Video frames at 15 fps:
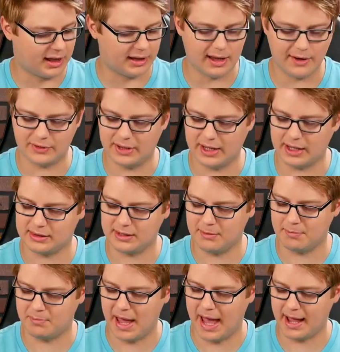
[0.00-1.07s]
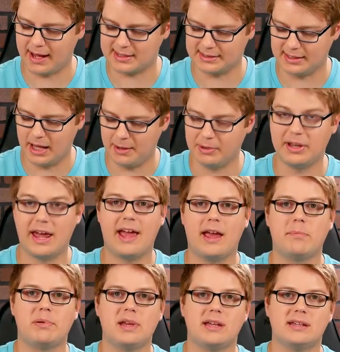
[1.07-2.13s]
clever. They got the bags labeled
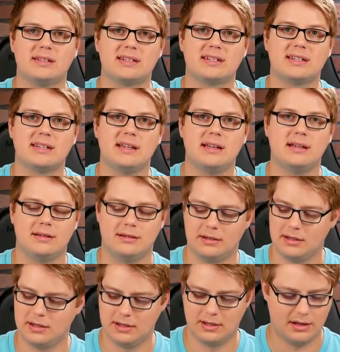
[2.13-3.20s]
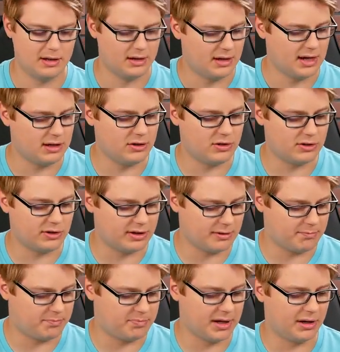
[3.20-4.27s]
A, B, and C, and you do
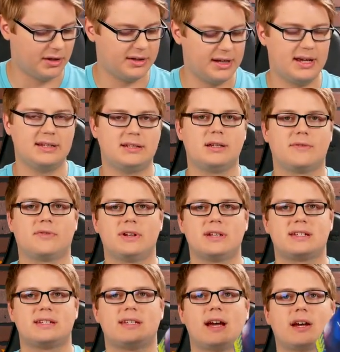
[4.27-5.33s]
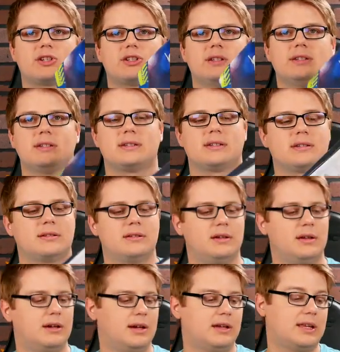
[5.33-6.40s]
the build in different sections.
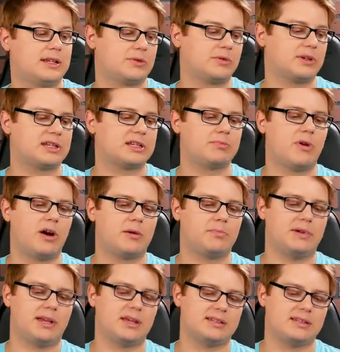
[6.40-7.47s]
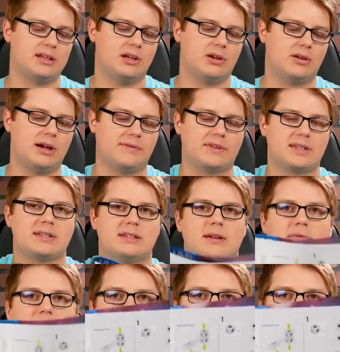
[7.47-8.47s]
And that's really smart because then you don't have to sift